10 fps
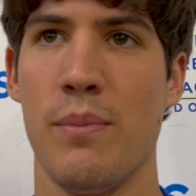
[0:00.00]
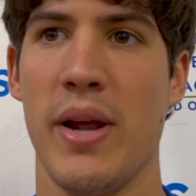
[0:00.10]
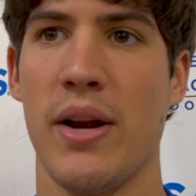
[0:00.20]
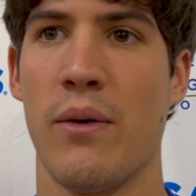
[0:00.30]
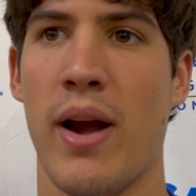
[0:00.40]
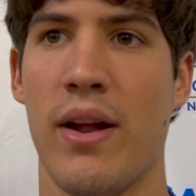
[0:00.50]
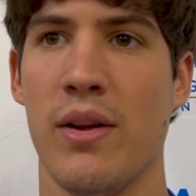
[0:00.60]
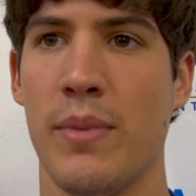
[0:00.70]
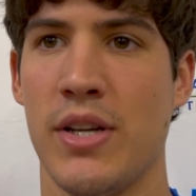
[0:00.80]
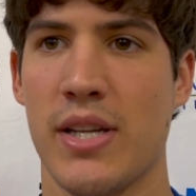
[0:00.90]
being around
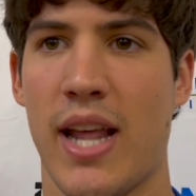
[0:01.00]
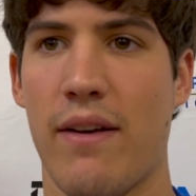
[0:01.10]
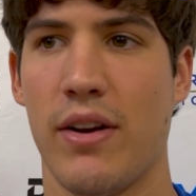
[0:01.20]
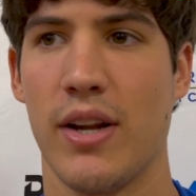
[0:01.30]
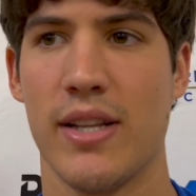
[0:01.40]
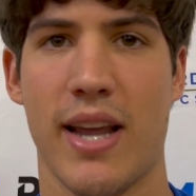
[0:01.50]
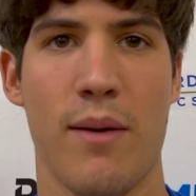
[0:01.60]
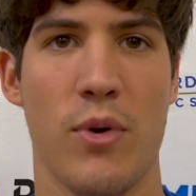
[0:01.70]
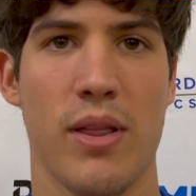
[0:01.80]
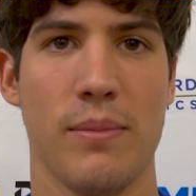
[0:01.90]
them and just having a good time
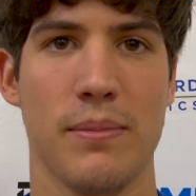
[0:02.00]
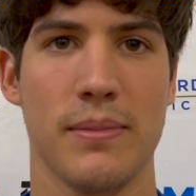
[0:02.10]
with them.